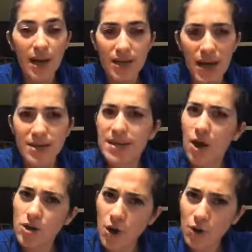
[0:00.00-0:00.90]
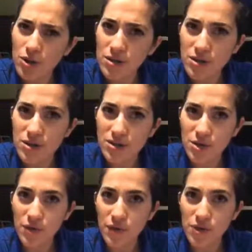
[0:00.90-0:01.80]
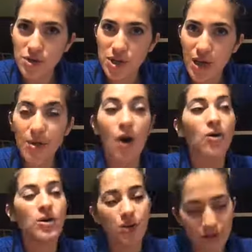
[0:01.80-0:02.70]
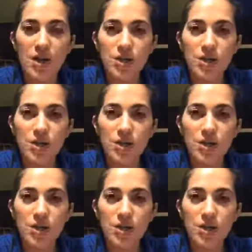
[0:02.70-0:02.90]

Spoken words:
And I had said, are y'all, is this your first time? Oh, you know.